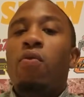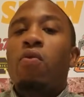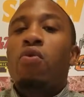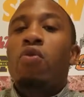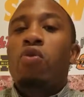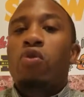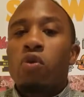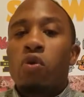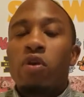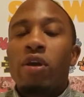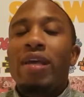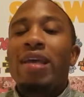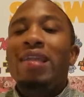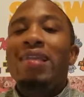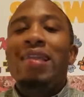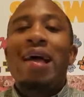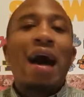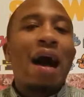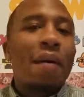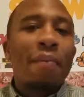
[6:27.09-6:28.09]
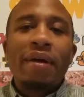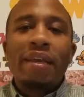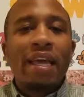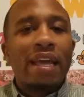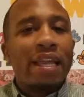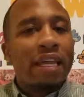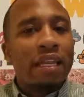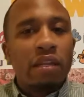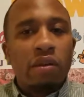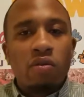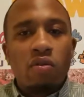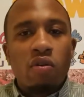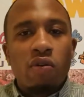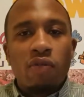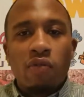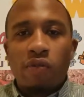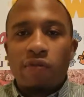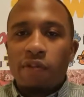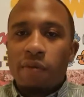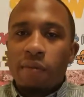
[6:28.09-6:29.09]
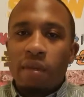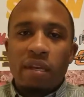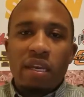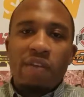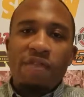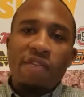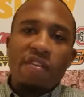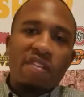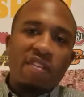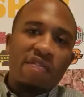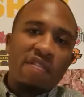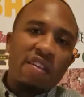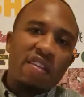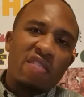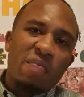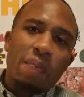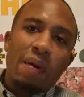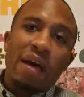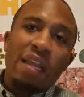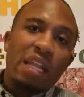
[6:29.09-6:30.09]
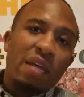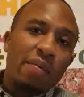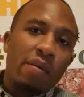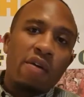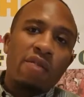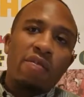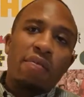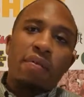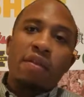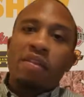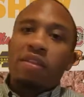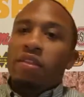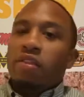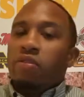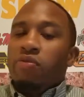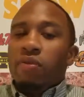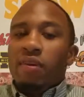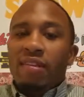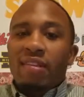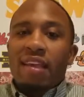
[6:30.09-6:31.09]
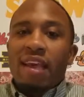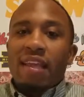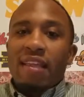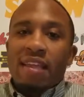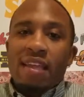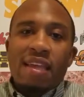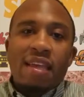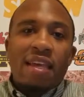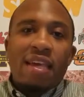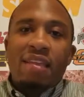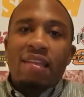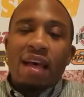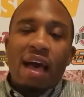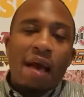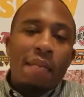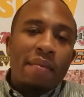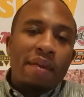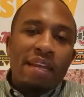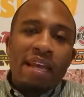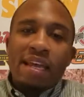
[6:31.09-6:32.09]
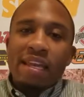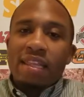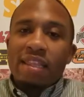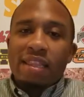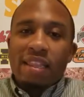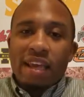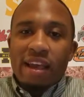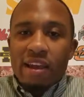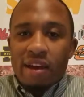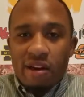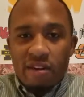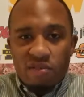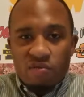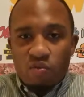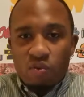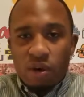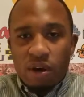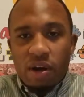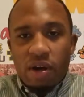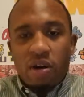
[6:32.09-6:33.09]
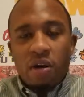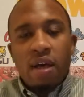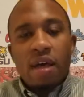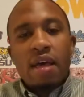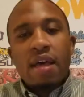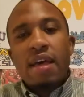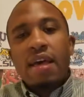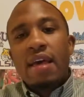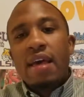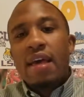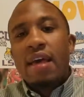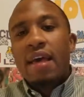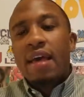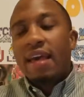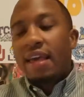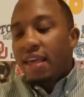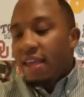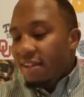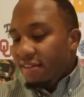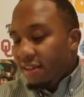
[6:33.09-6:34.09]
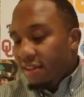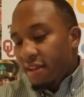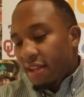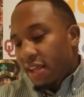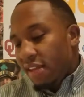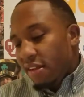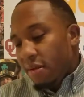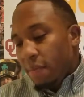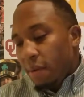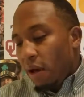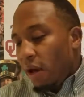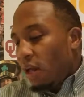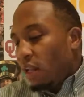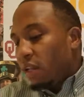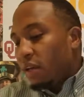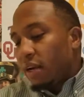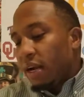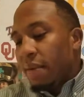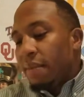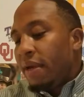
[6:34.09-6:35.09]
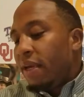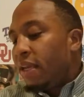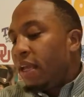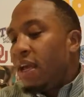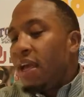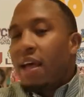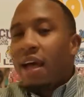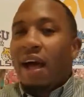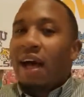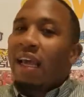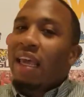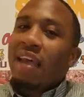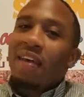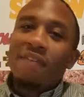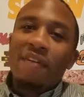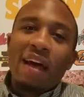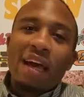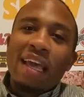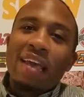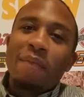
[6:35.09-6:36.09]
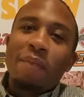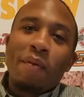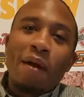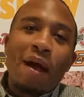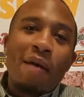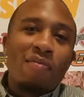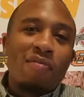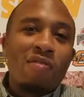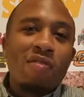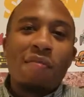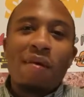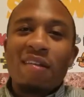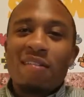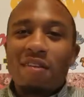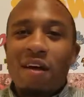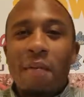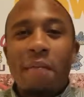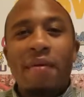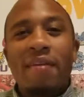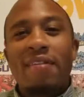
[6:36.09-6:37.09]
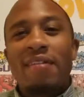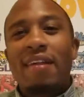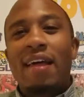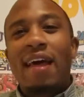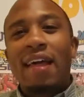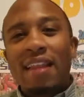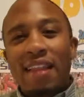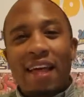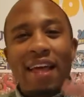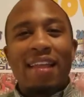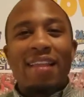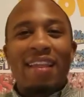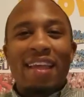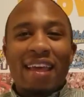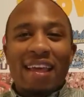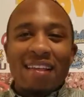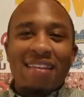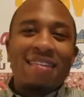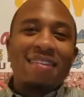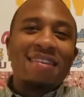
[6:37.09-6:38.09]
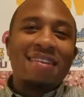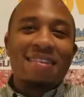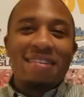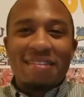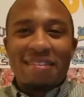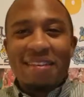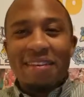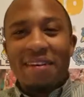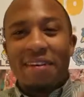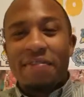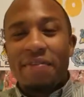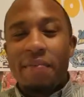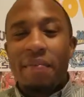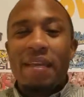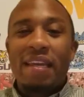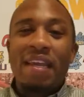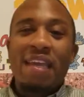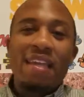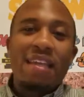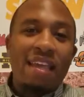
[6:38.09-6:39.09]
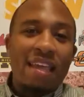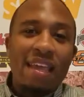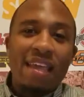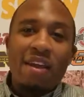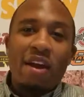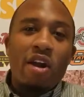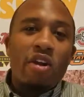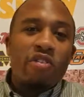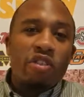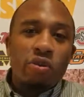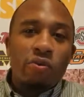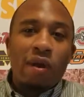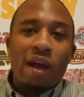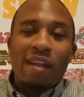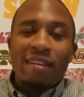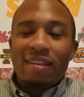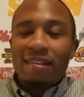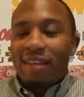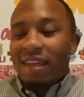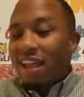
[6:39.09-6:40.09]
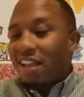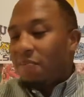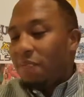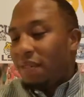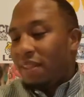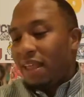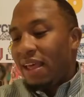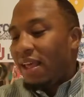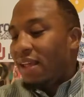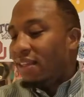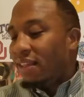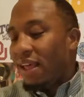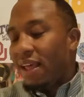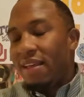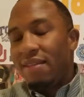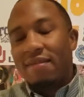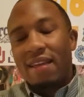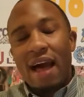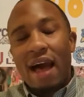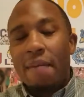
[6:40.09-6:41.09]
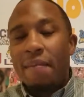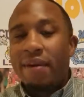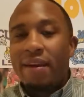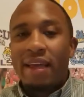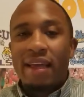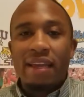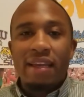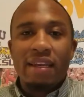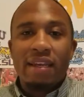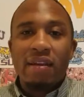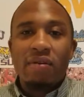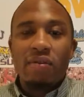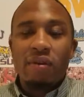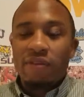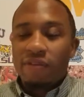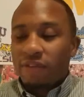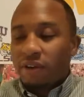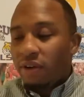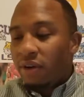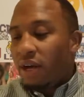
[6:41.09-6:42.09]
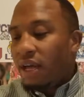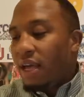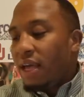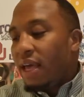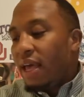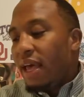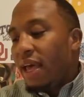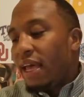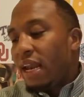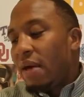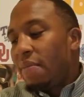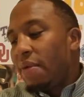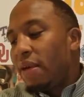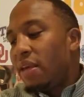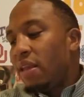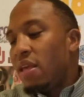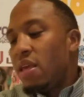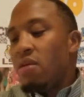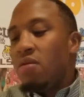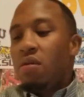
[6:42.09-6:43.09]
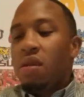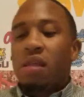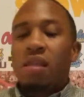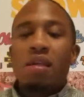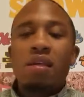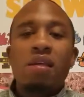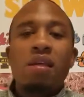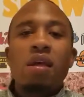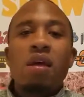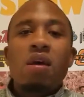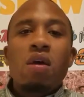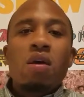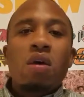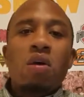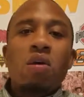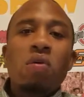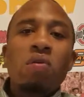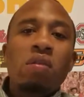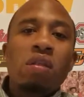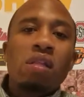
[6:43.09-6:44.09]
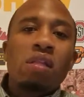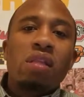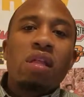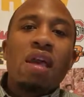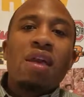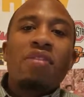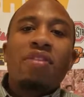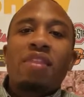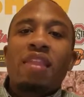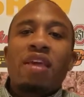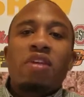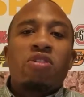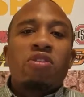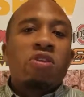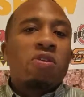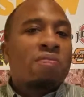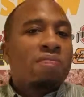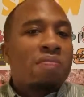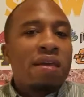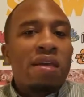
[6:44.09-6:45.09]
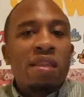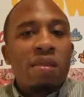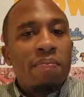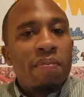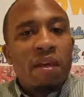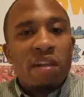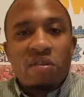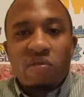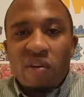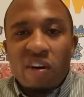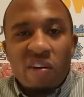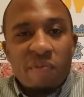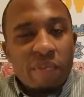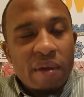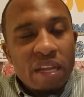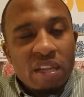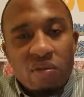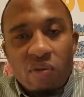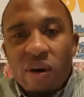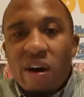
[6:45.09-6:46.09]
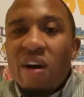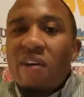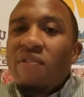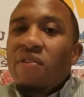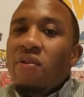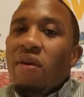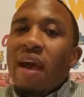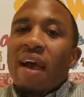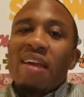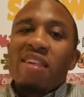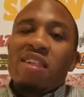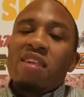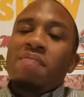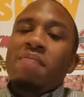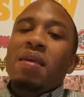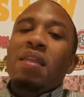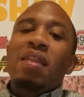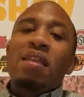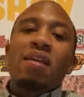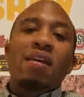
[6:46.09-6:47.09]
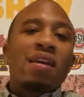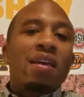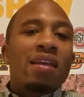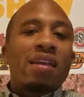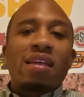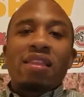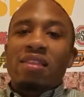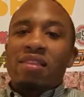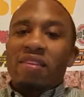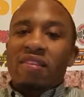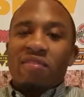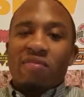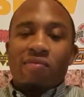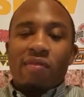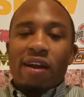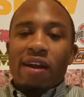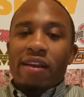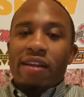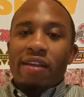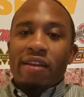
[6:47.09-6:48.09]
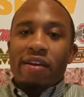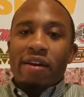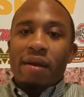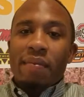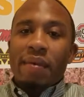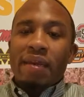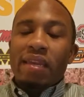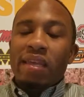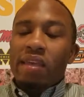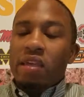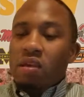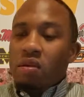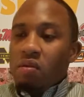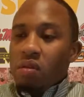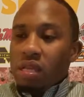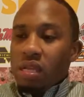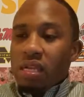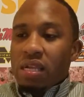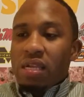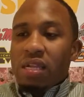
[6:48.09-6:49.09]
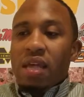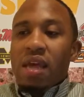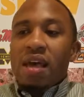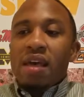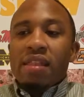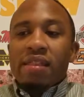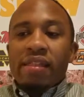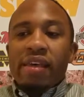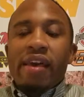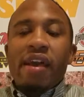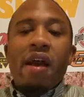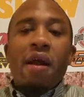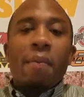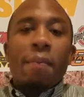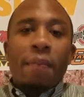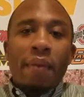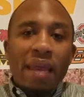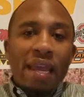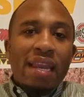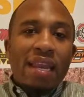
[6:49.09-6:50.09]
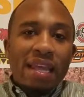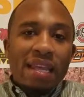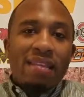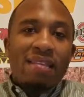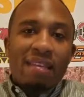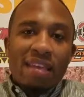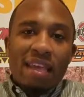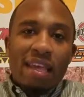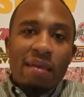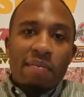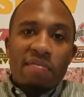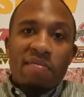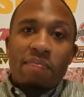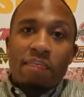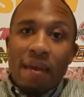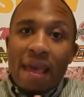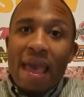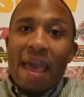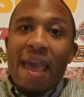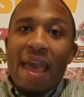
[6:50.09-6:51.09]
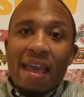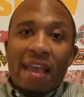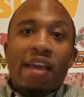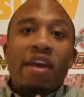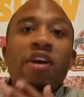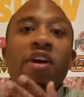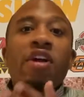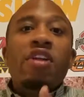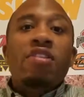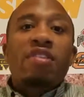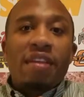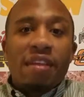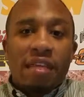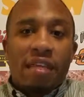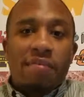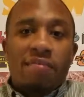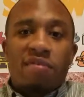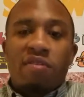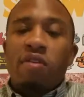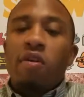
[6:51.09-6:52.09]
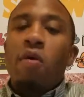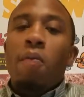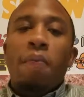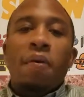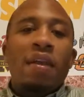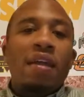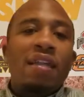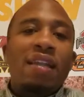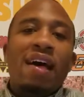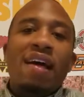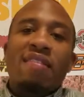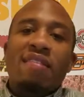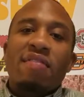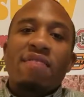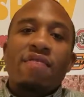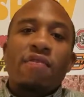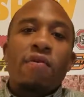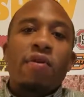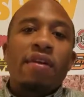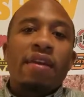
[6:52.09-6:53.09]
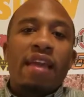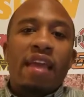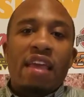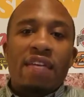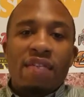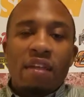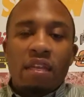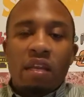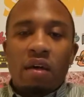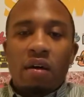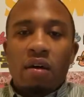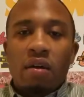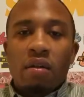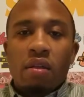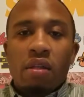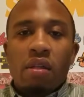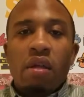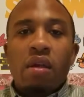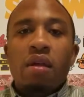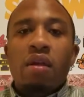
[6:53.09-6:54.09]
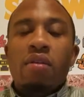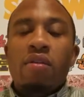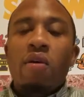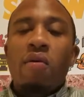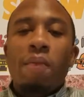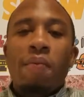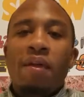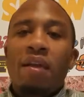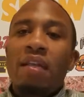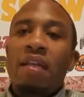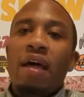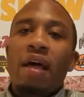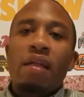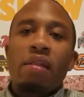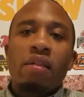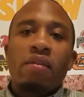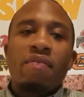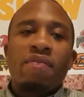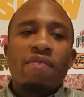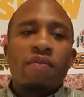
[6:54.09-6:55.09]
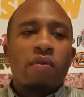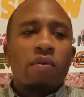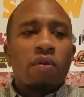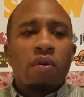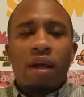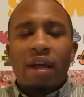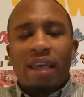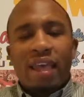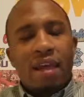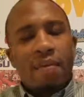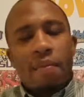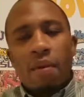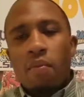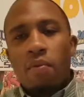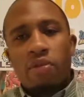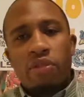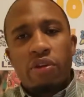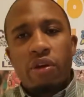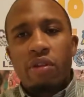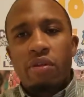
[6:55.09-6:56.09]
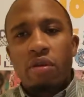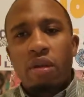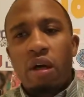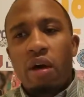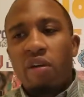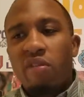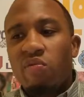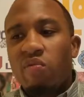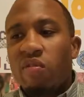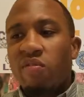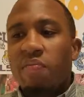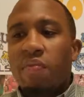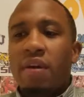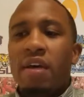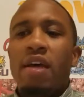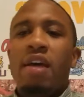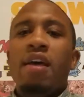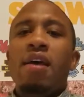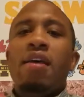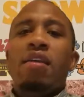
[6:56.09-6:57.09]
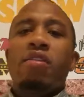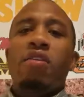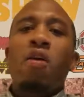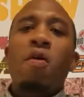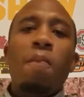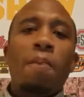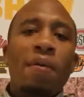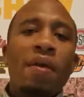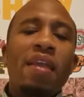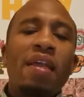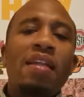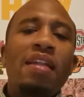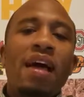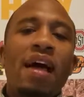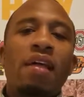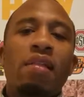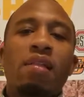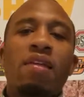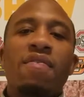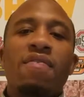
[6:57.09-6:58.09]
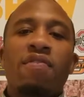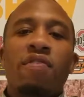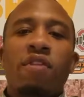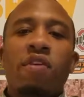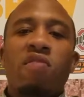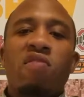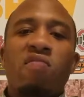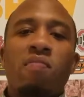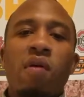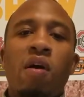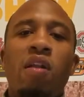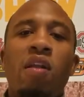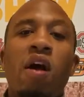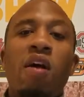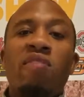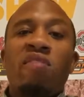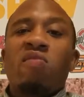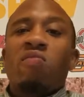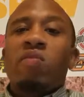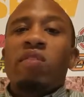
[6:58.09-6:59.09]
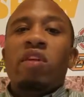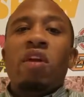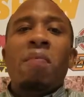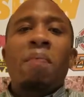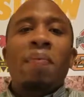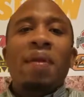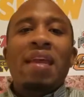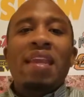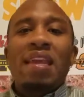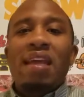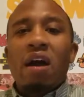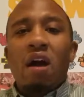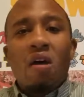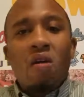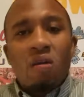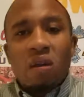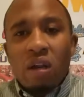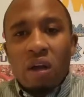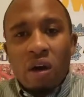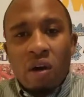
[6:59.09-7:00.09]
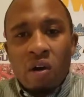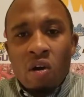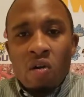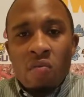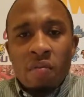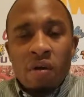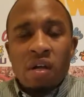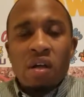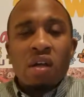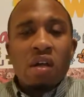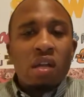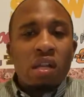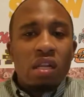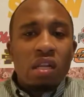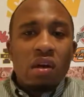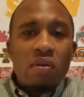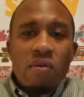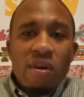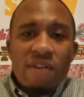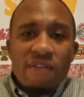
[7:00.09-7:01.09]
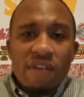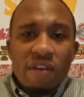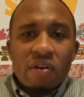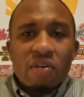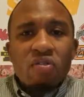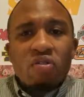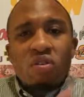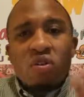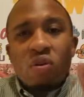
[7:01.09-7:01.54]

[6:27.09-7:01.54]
for sure. He dominated Louisville from the defensive end spot. They moved him to the 3 technique. He dominated there as well. And he's a baller. I mean, I give props to him. I saw him on the sideline dancing and stuff. I mean, he earned the right to dance, but they dominated Louisville. And I mean, Houston, who's to say that they shouldn't be in the Big 12? Big 12, you guys should be looking at this right here. I mean, Houston, they are beating teams, bad, good teams. So don't penalize them for a Navy loss. Don't penalize them for, I can't remember what their other loss was, but don't penalize them for those small losses when they're beating Oklahoma, Louisville,